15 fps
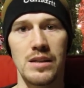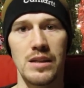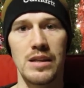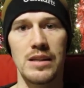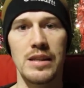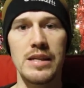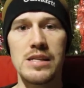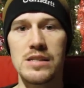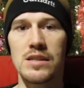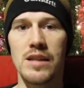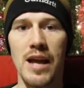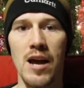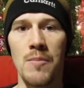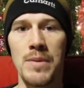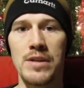at least
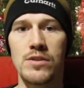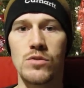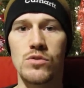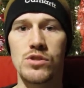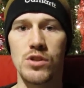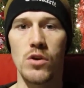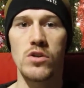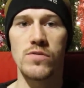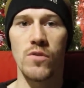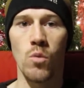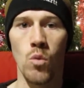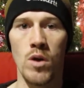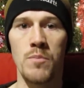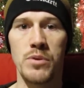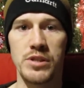allow me to search for
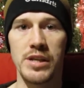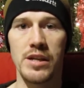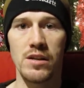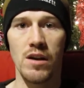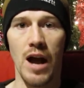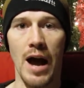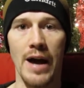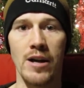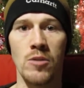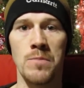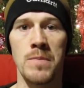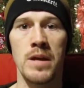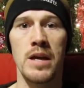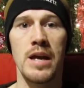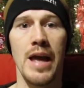one particular
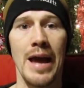item